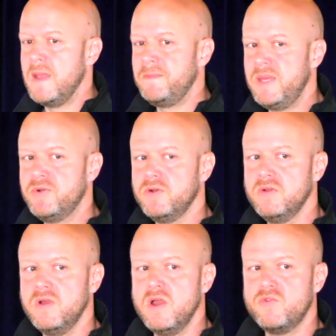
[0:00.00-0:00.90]

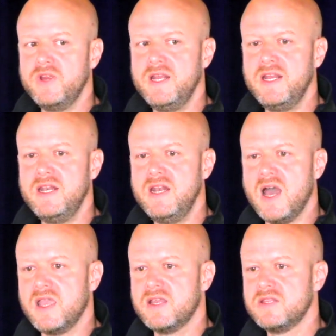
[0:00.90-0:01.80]
people really
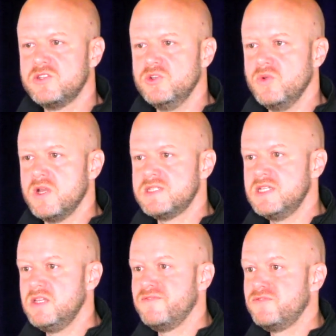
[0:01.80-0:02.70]
like to
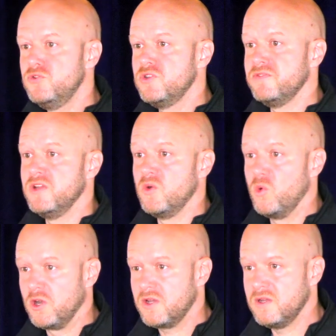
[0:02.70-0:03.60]
see the fruit of their
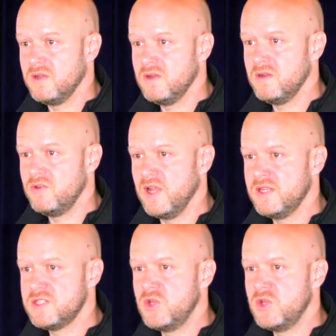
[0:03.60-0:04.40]
work, right?